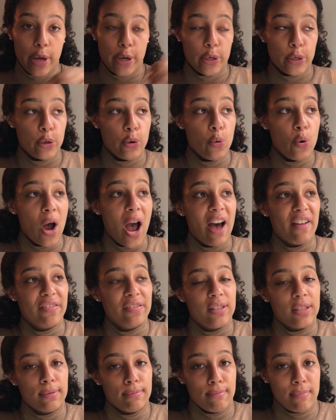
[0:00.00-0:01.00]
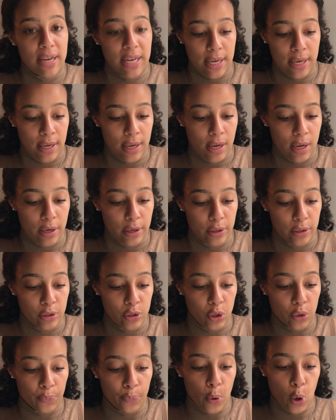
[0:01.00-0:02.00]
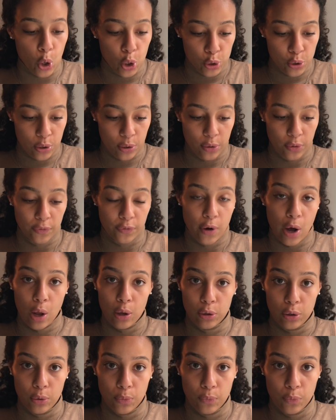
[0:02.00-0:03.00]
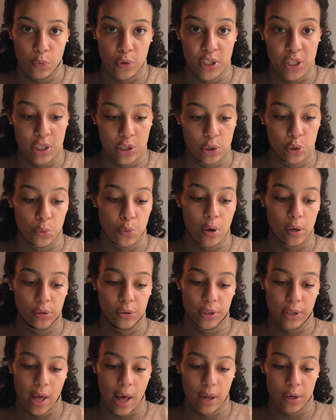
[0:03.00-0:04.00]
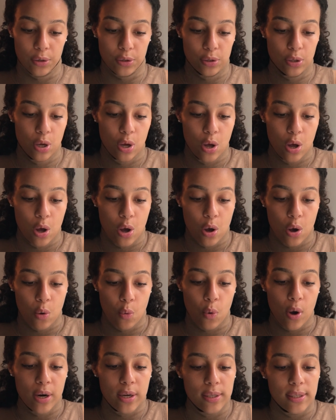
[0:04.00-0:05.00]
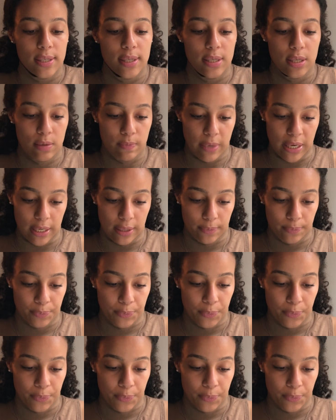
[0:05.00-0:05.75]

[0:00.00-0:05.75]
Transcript: you have to meet your personal volume, which is $200. What does this mean?